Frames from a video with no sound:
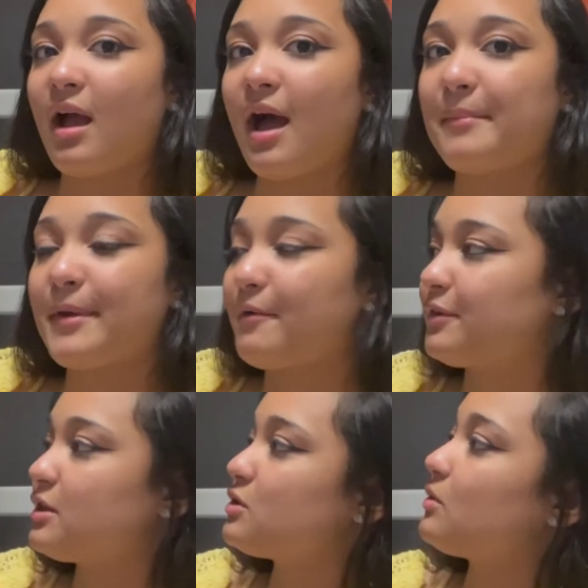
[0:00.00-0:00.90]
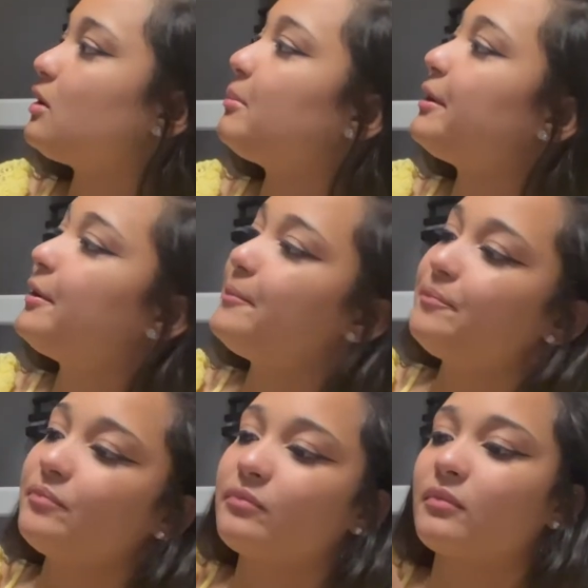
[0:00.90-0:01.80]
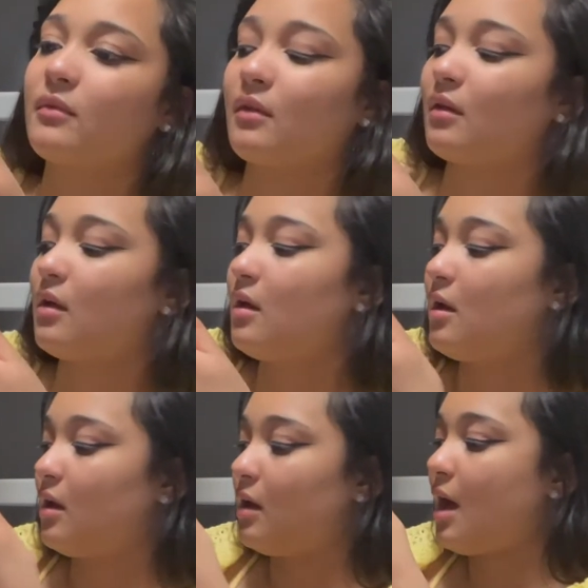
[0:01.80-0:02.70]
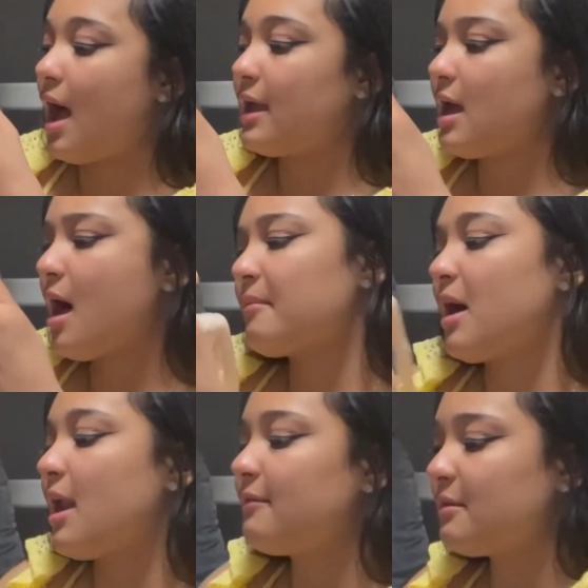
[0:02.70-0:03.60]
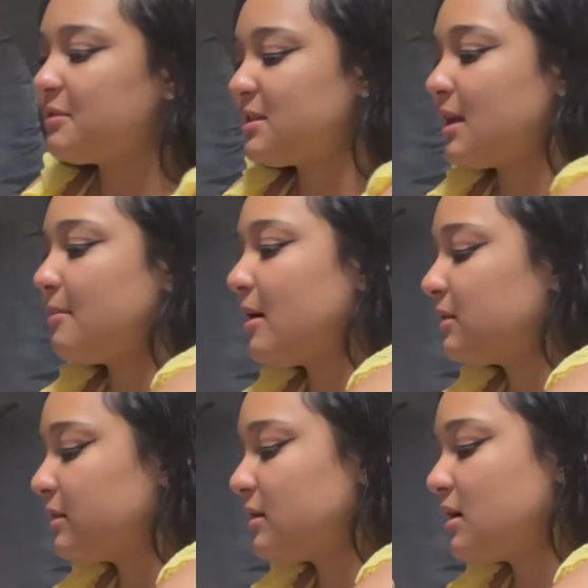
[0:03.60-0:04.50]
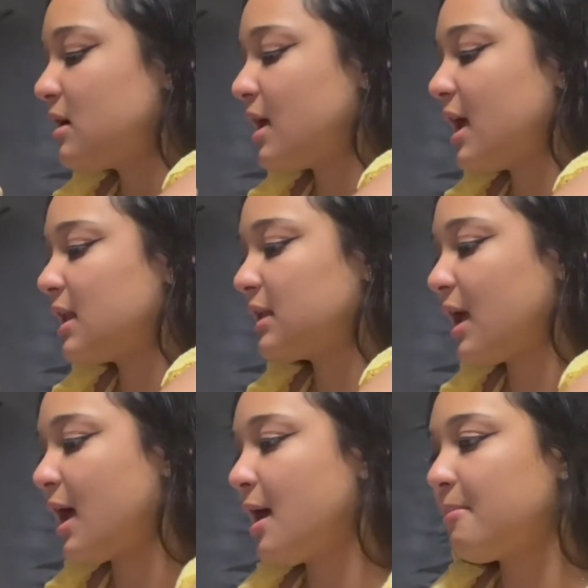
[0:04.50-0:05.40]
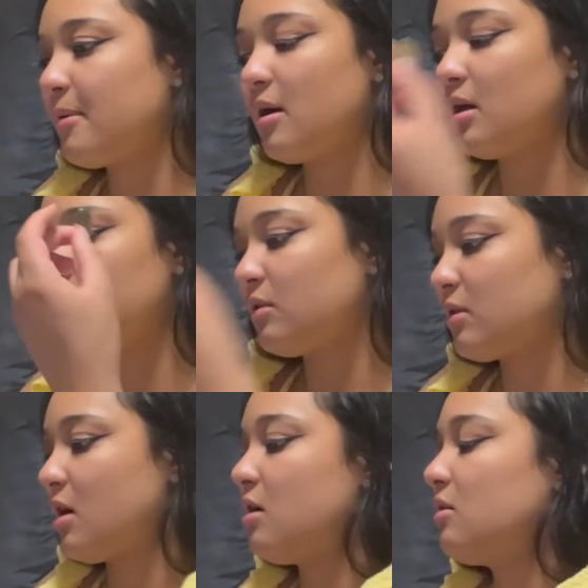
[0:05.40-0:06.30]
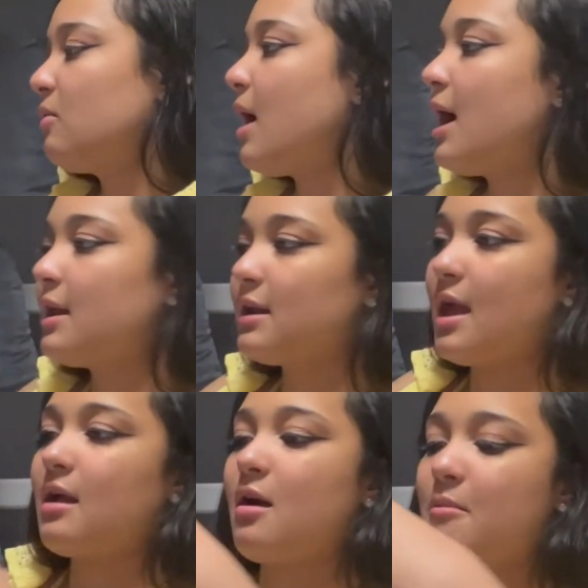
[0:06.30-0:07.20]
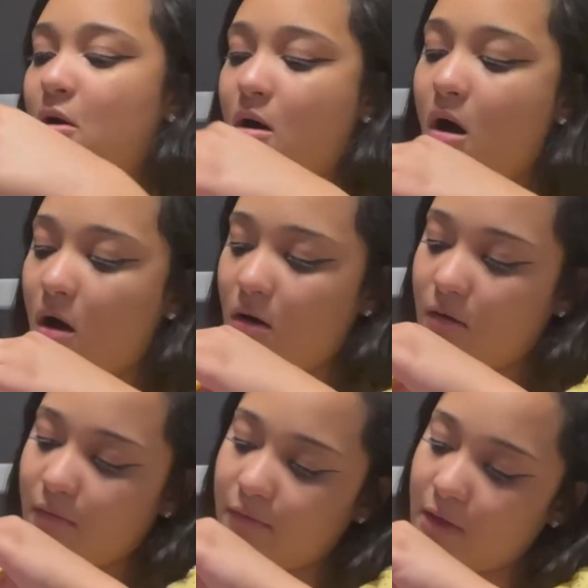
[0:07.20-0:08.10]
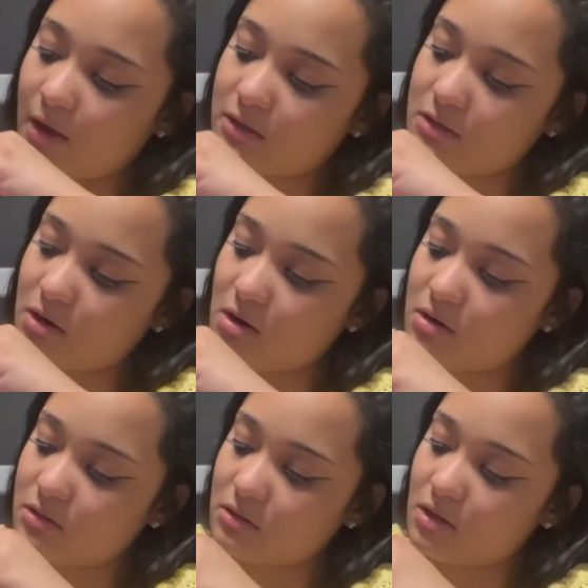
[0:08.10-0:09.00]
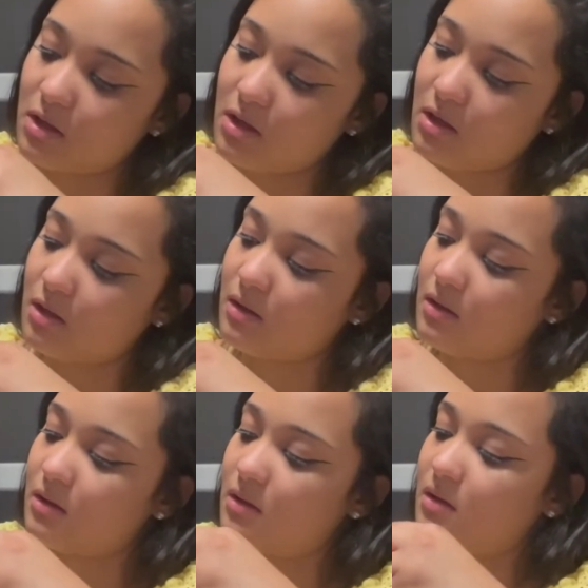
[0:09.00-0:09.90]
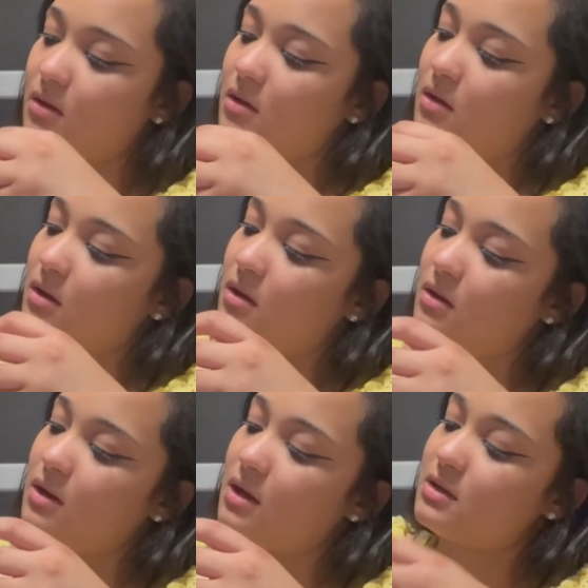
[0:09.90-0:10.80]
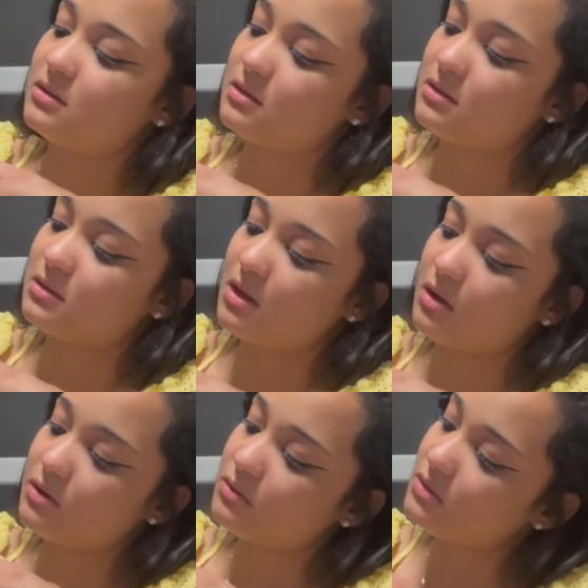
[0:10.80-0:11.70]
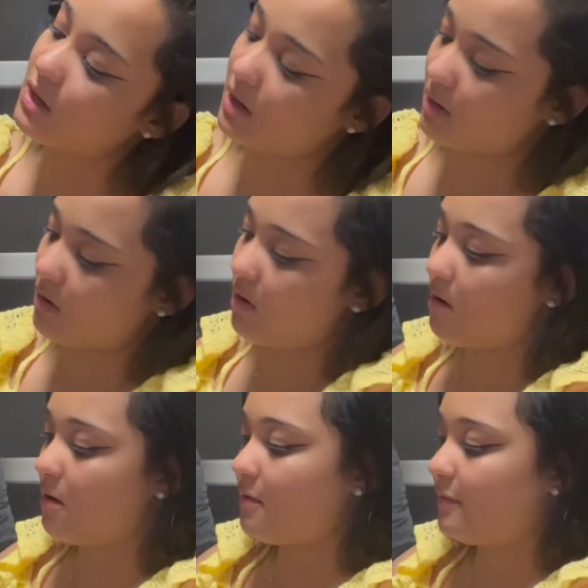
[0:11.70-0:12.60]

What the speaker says: I'm not really sure, but yeah, I'm kind of upset about the head cap logo. Why did that come off? Like, seriously? And I guess this is how you take it off.